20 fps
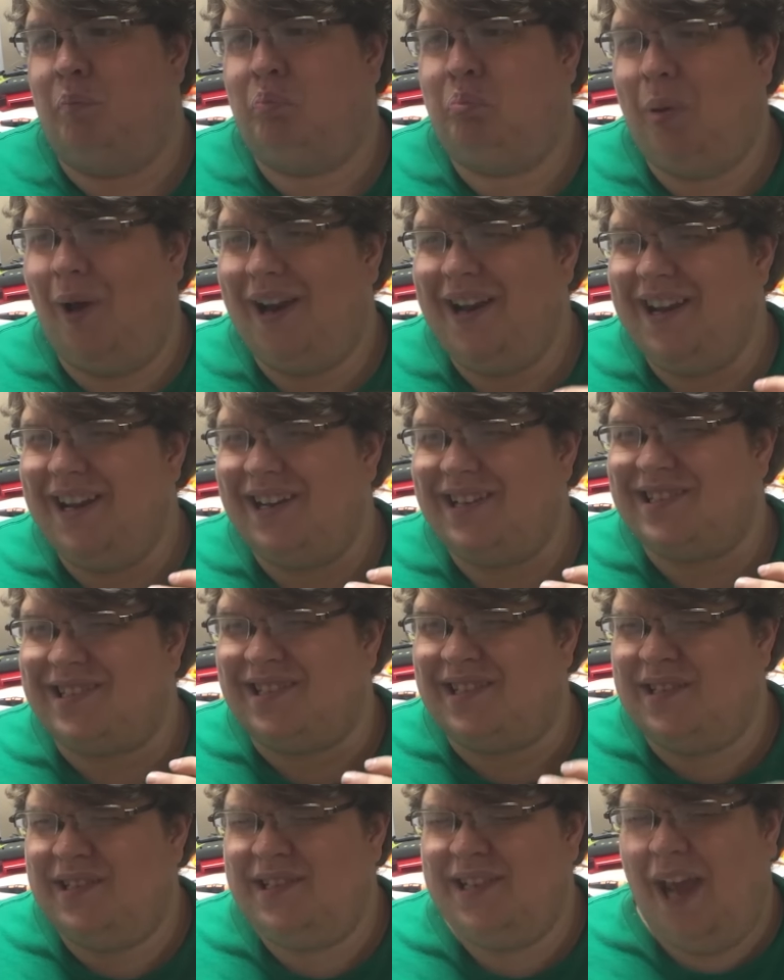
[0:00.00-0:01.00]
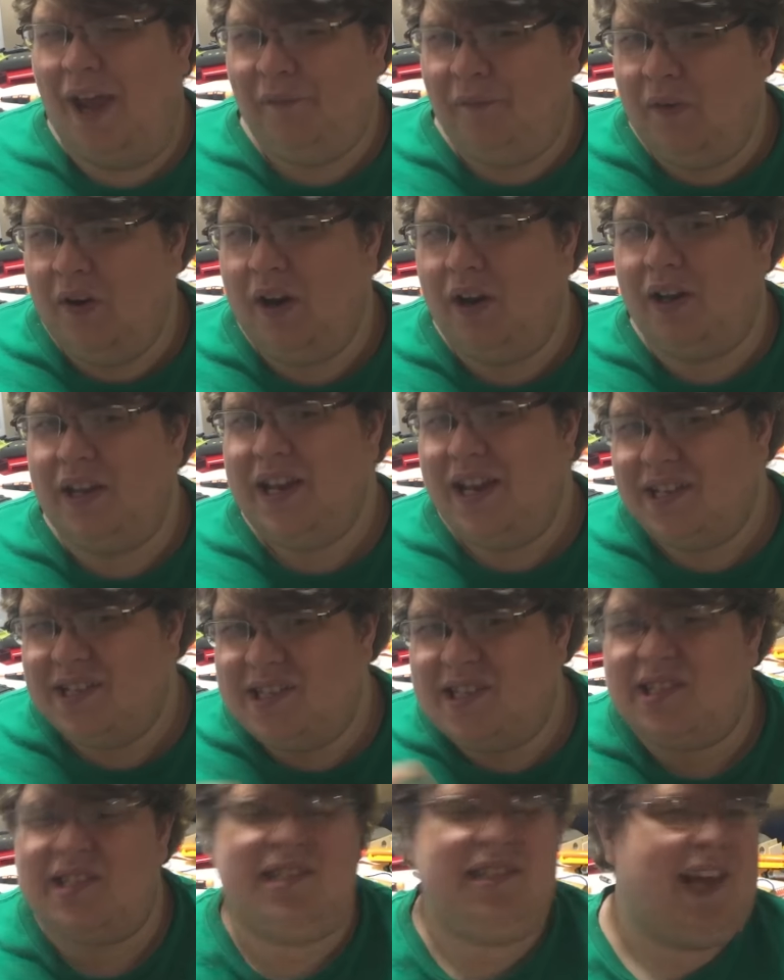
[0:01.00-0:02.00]
but it is definitely a
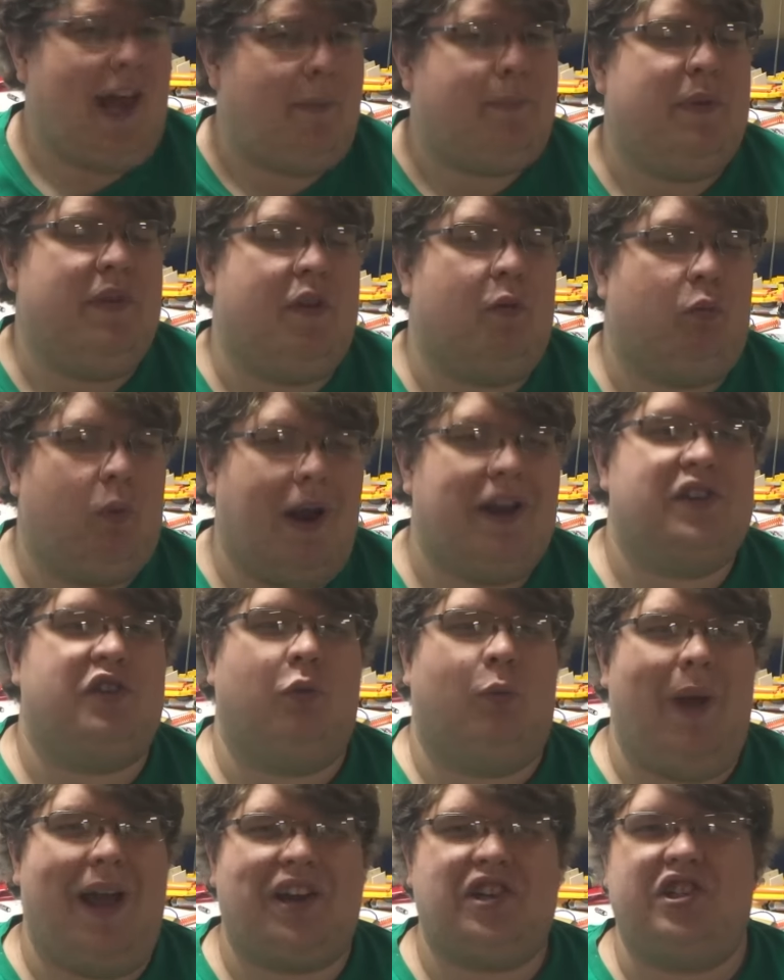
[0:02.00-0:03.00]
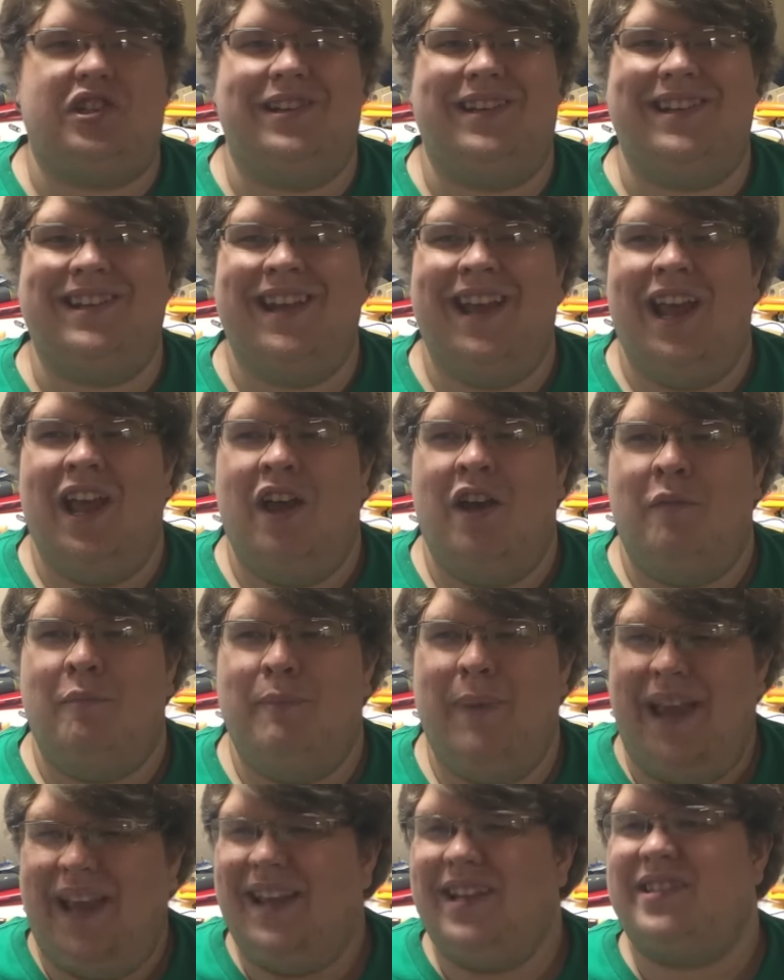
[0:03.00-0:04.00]
step in the right direction and
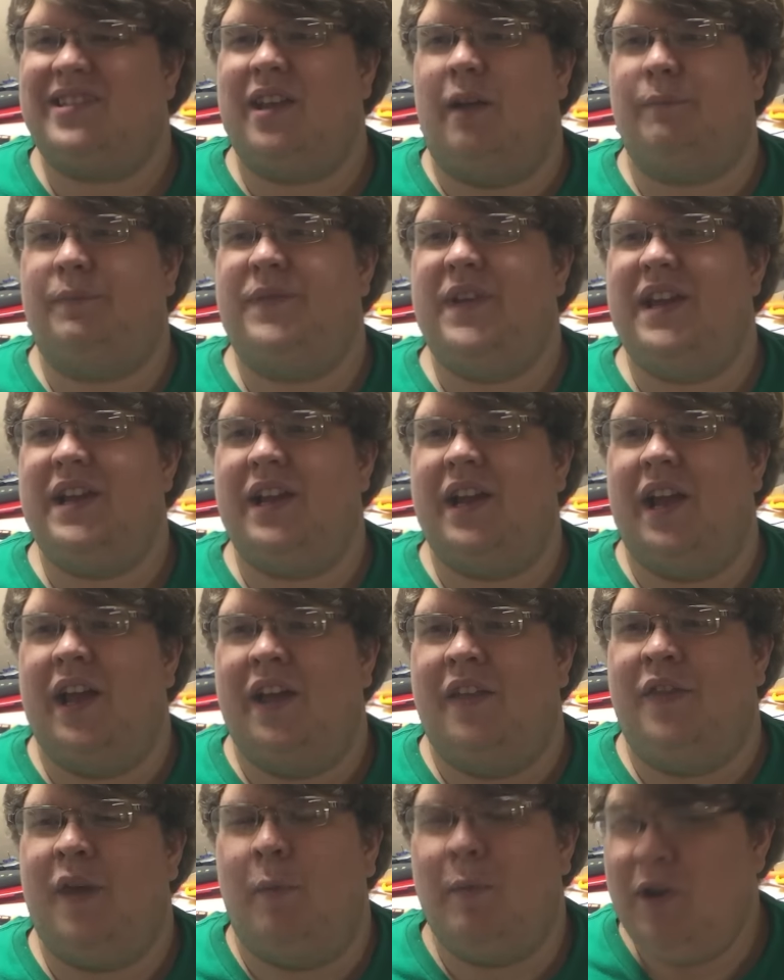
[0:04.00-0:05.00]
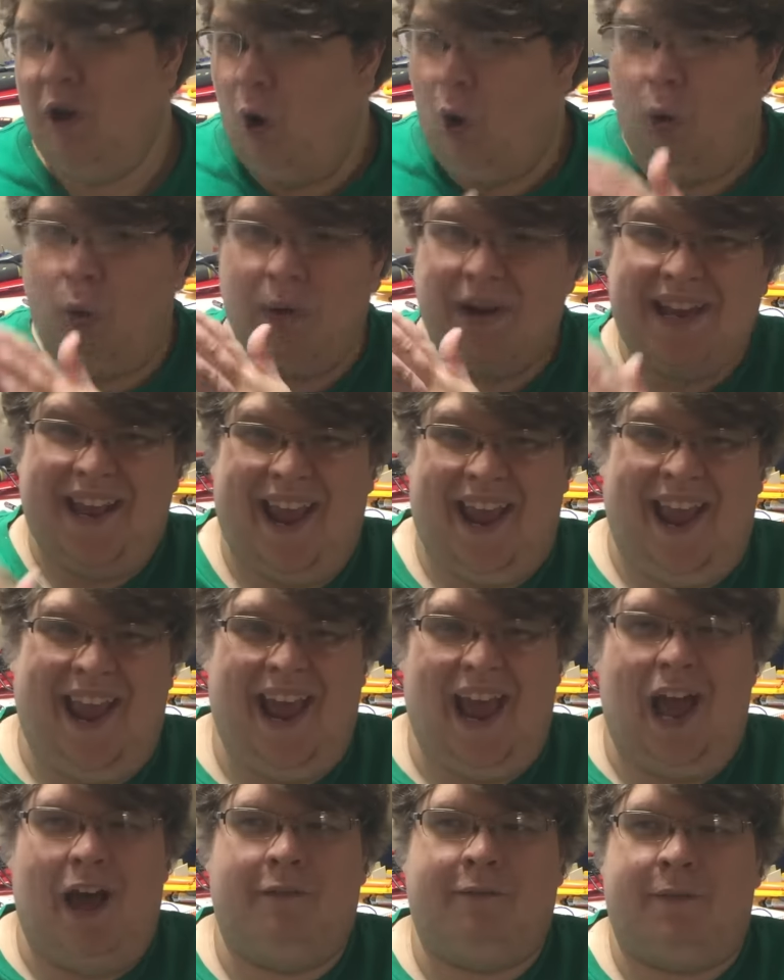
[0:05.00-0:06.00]
making something that we already
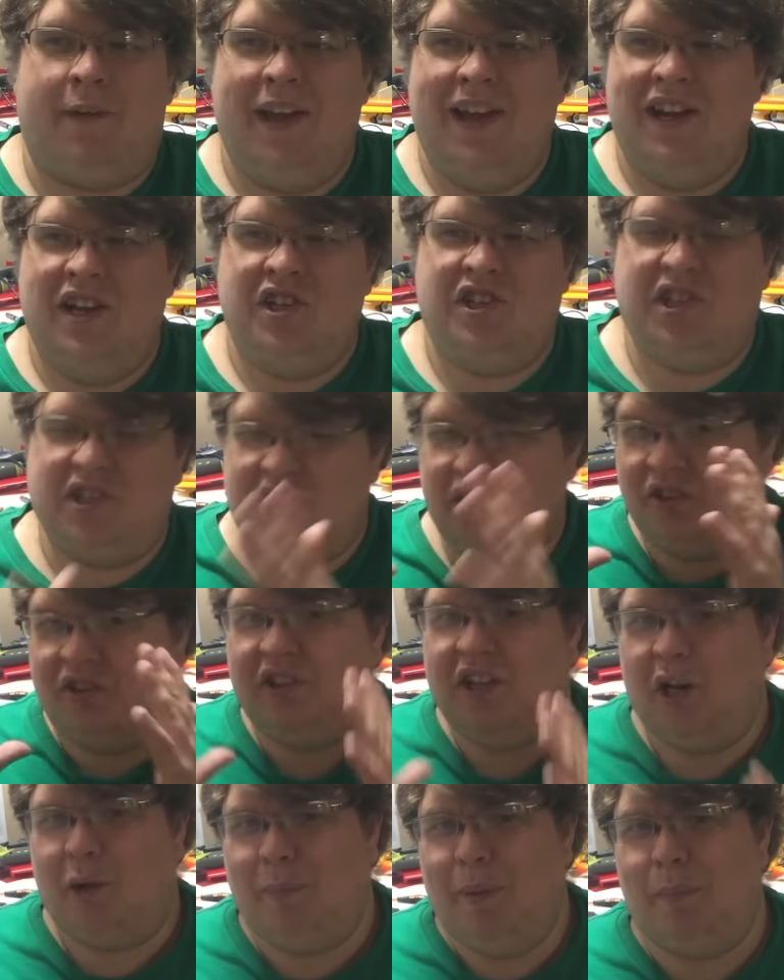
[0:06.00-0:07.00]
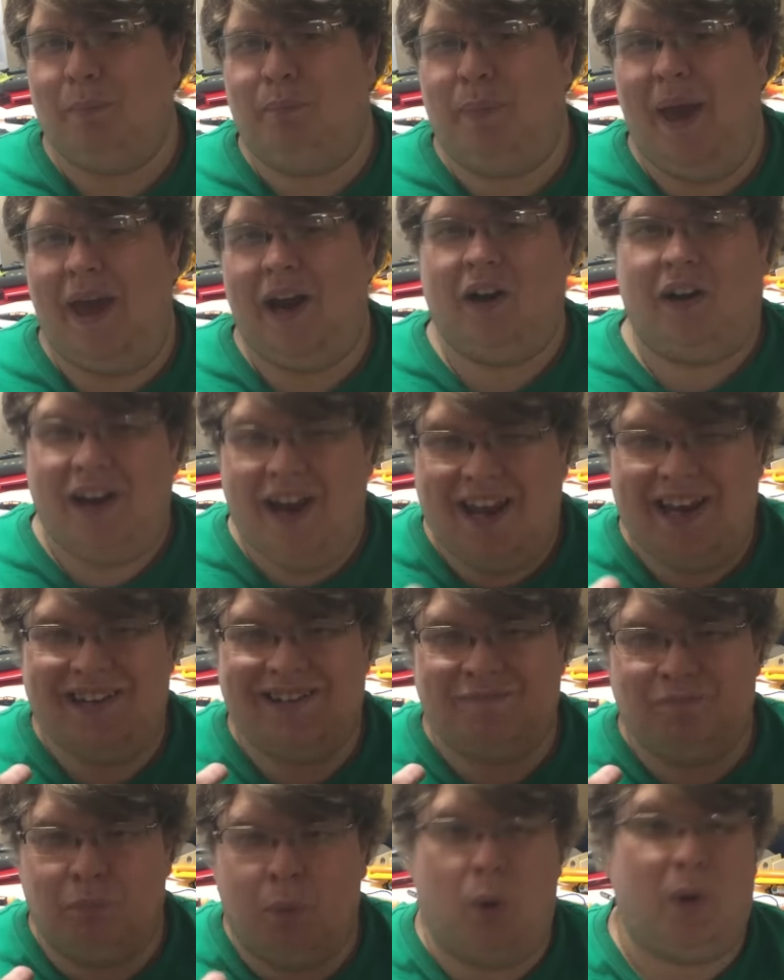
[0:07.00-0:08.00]
have just a little bit better
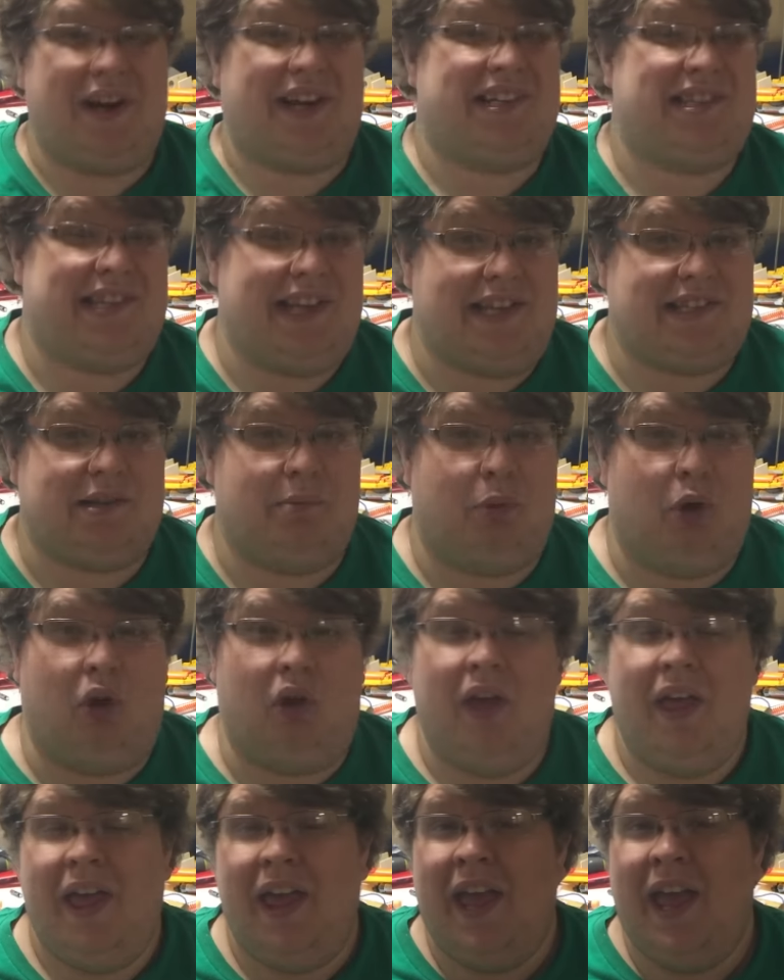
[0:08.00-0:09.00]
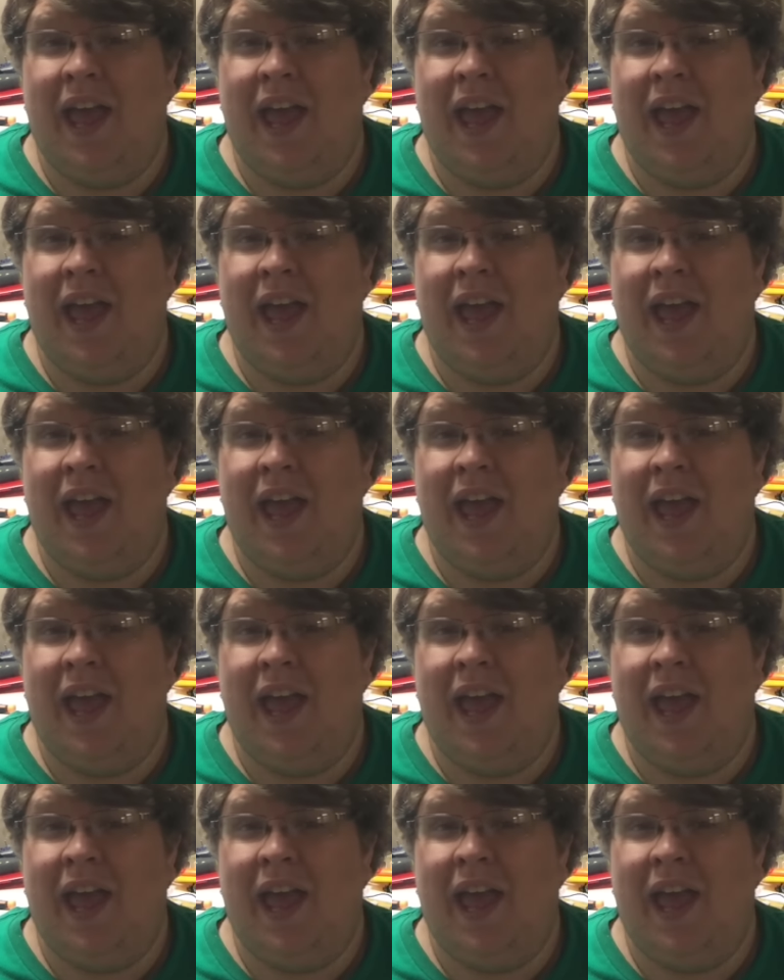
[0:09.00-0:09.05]
and more accessible.